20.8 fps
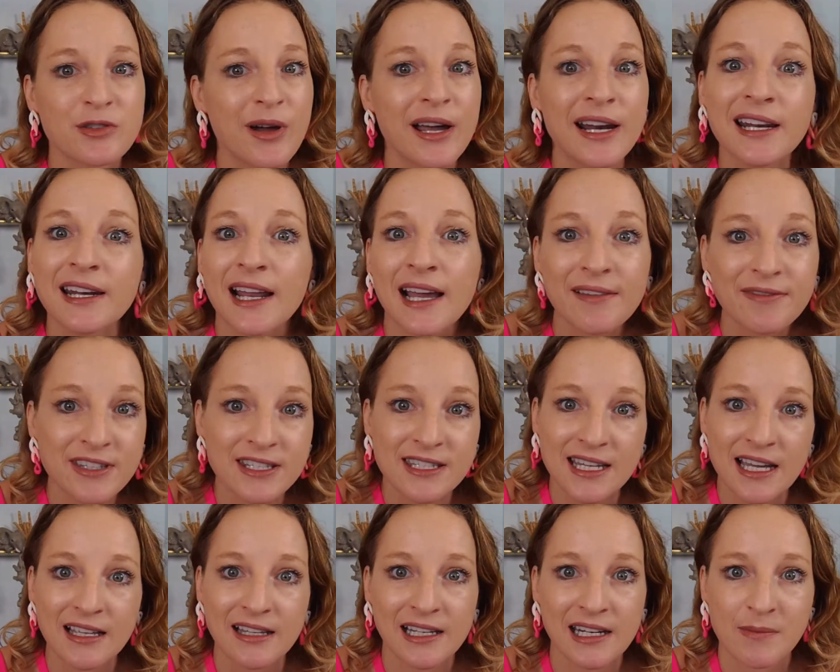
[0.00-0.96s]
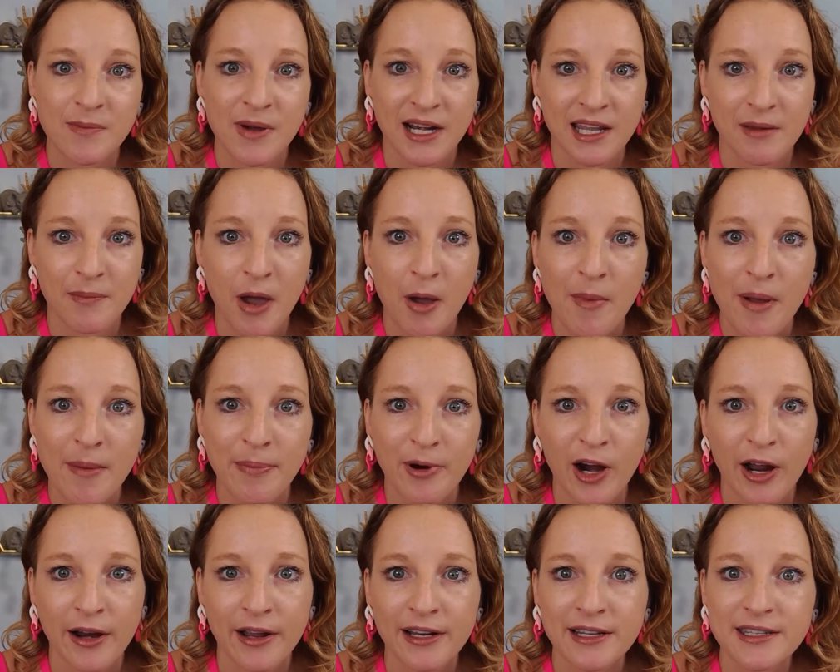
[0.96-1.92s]
So I didn't have to tell anybody about my
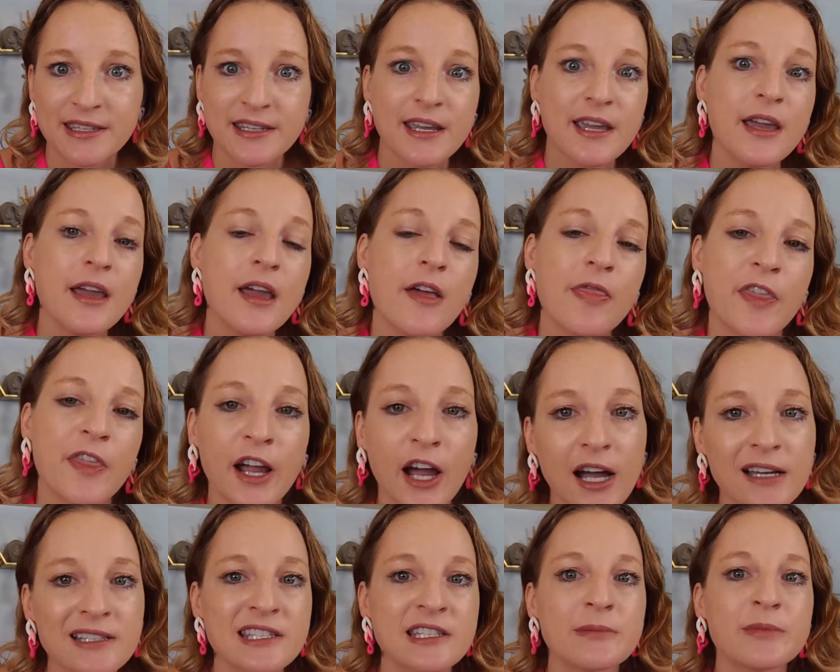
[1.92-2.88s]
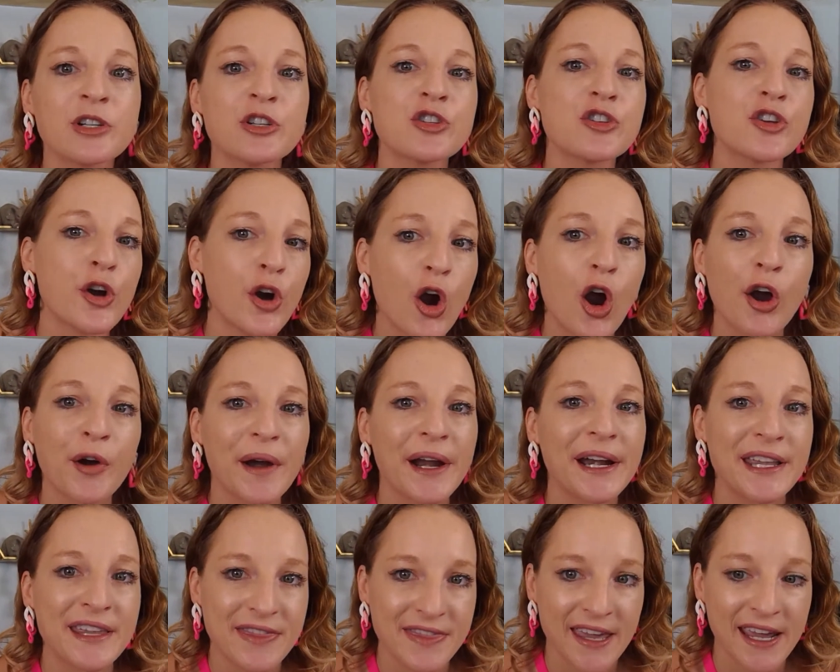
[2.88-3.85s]
products. The customers are
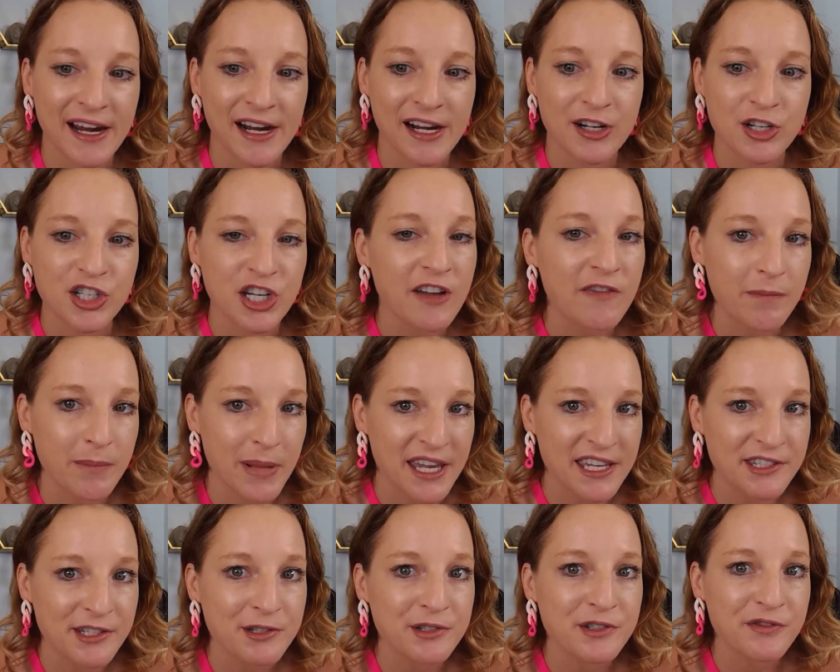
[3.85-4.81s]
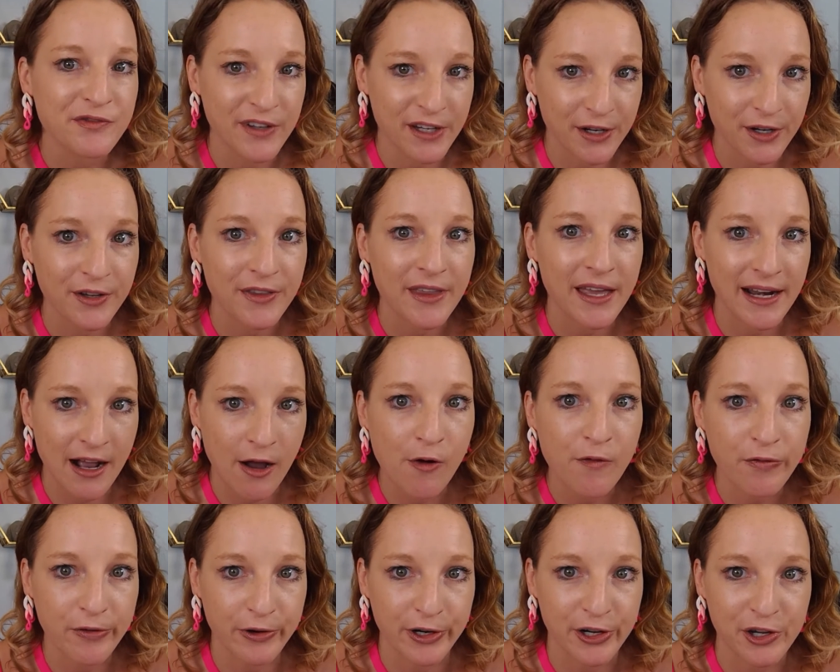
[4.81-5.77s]
already there. Jeff Bezos figured that
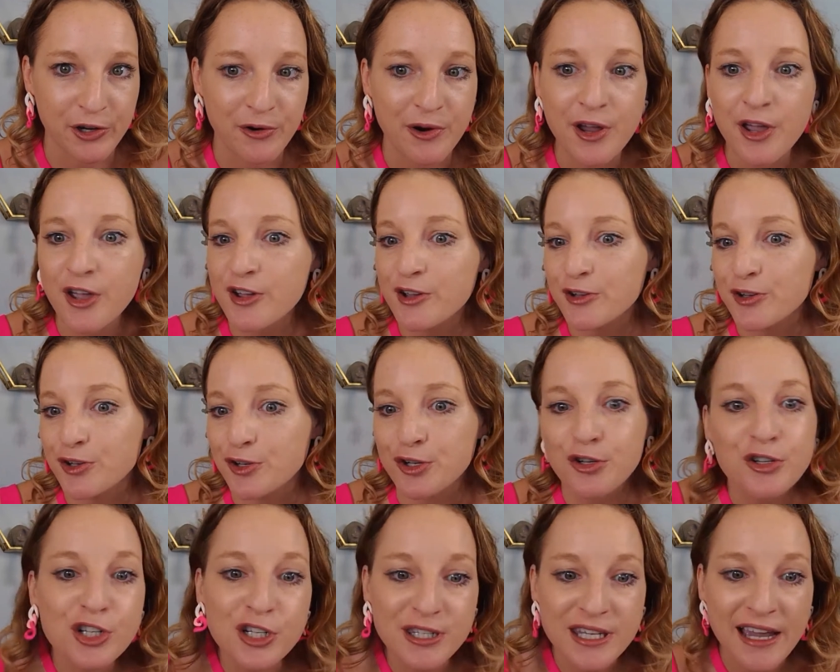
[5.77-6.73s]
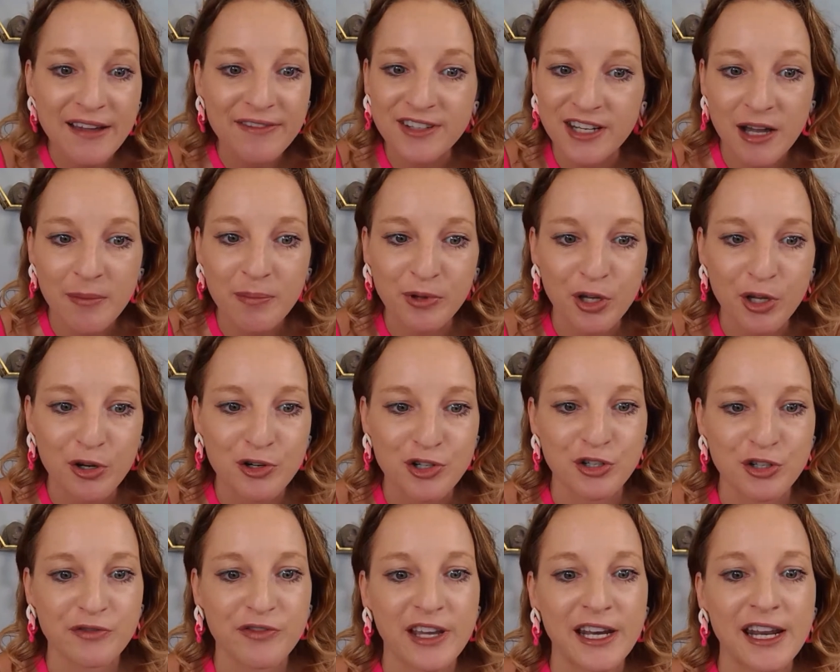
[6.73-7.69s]
out for you. You just have to
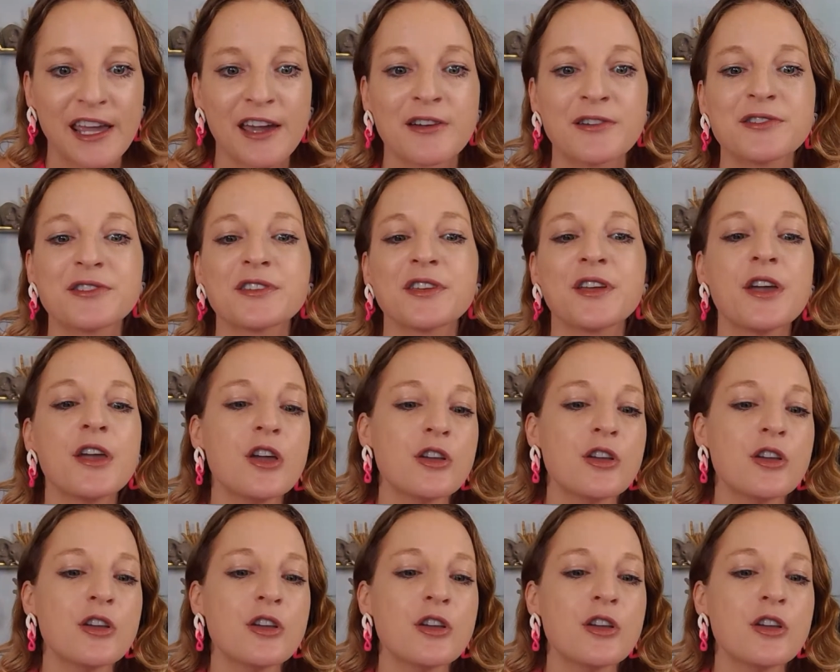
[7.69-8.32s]
upload your videos.